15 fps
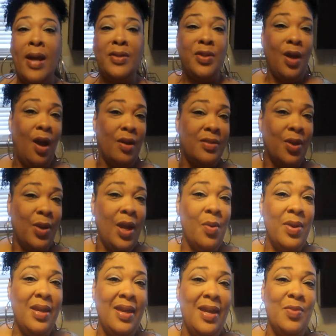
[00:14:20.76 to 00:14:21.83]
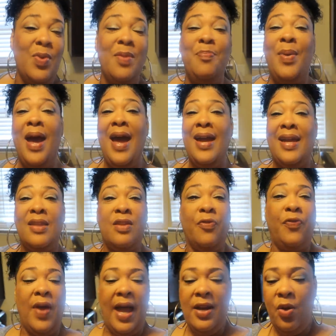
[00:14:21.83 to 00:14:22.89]
right, y'all. So here we is. We back at the
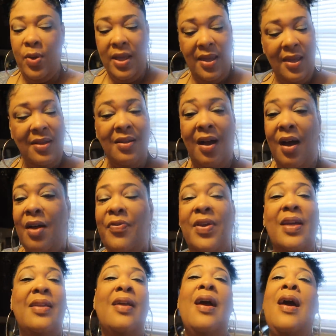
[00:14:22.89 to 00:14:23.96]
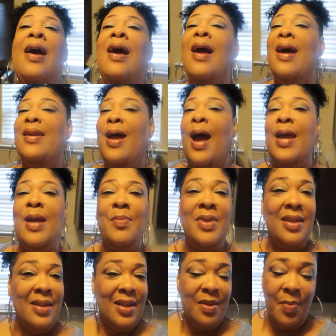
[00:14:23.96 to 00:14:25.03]
final end of it. And I am
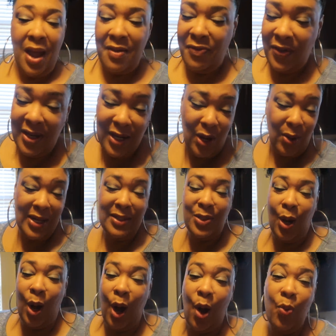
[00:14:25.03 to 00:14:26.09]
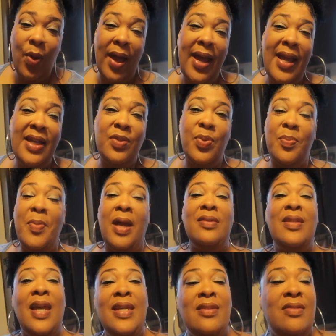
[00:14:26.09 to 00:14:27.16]
ending my video as always with my
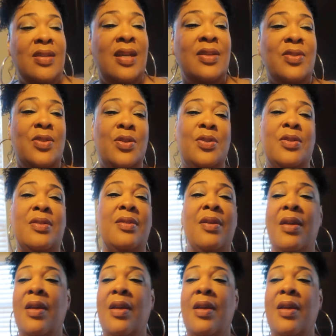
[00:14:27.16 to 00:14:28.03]
taste testers.